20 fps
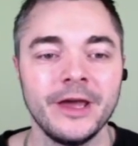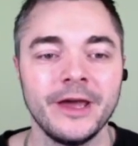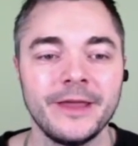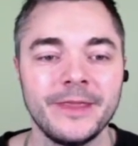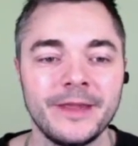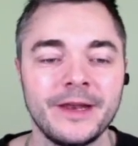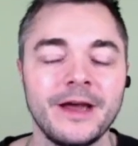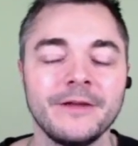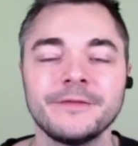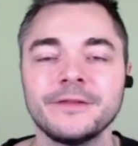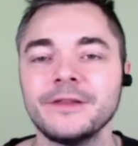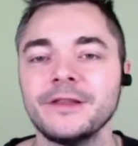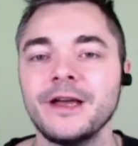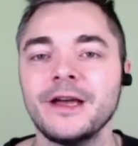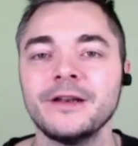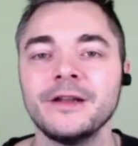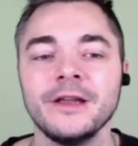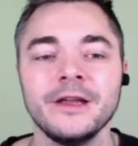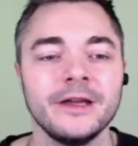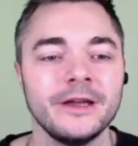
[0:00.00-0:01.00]
and then after
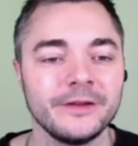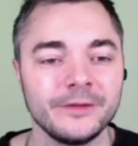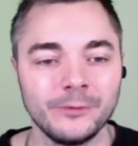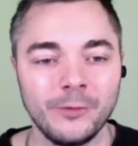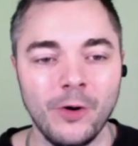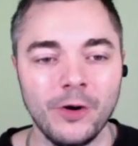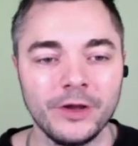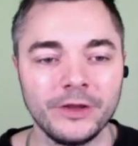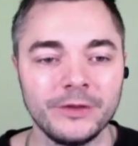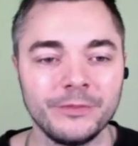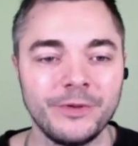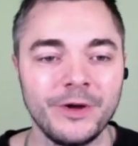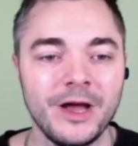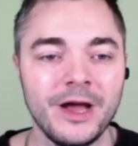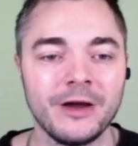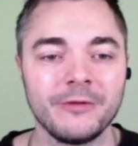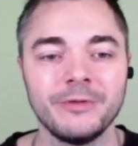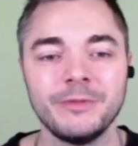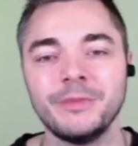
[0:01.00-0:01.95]
that it's a walk in the park.